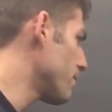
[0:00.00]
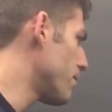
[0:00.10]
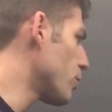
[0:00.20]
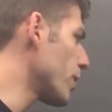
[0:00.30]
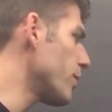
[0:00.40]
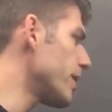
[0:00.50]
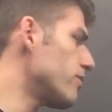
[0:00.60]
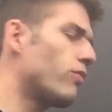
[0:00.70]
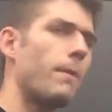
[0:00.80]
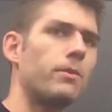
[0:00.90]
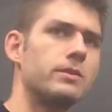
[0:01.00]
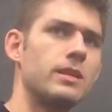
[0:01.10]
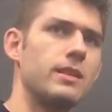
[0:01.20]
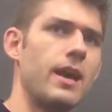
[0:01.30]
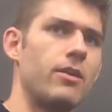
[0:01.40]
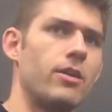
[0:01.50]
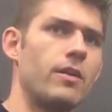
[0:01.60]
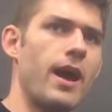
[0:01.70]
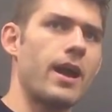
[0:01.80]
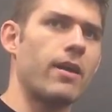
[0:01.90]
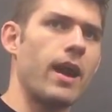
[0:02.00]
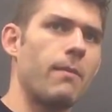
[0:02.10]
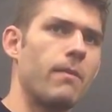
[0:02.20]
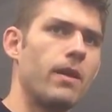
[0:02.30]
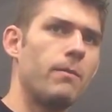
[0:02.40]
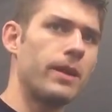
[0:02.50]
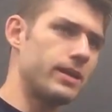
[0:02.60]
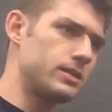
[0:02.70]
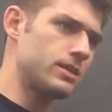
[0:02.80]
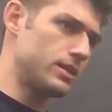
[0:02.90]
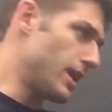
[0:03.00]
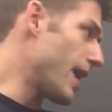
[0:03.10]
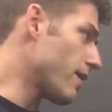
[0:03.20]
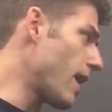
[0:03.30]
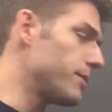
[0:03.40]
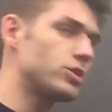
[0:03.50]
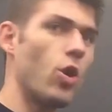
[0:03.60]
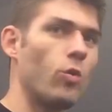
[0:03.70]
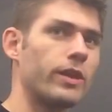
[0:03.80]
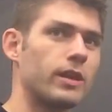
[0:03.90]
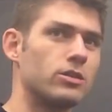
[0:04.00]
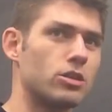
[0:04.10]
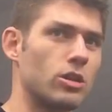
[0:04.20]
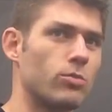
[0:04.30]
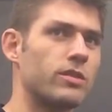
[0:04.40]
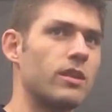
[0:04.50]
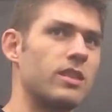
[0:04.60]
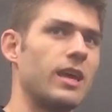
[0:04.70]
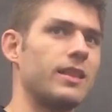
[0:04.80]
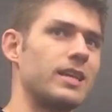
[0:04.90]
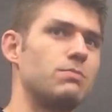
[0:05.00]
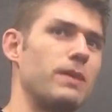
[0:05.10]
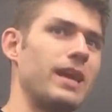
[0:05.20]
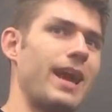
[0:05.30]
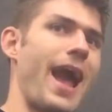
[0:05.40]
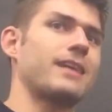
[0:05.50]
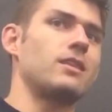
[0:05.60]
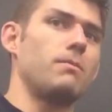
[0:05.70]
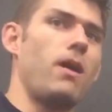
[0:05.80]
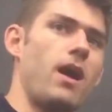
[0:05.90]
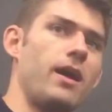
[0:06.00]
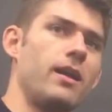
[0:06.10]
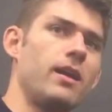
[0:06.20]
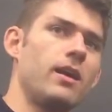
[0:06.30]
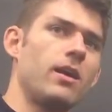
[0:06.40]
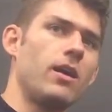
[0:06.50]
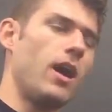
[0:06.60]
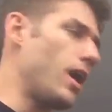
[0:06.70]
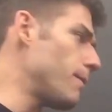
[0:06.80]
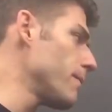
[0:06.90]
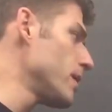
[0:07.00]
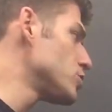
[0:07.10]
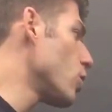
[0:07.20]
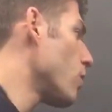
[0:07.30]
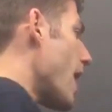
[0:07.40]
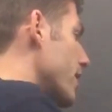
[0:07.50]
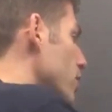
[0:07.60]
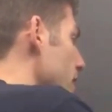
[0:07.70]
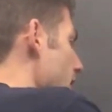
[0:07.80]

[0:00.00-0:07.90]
but we wouldn't represent that in our diagram because the diagram is only concerned with the thing that's being acted upon. So I could